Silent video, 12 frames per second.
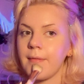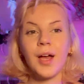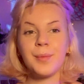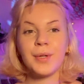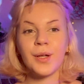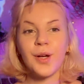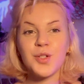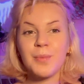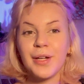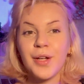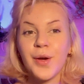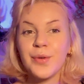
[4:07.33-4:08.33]
When I contour my
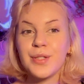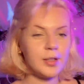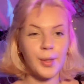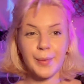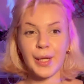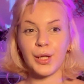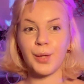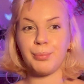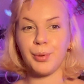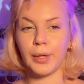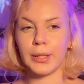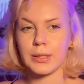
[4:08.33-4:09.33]
nose, I'm gonna get a little
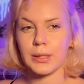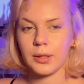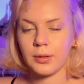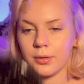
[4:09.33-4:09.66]
pointy.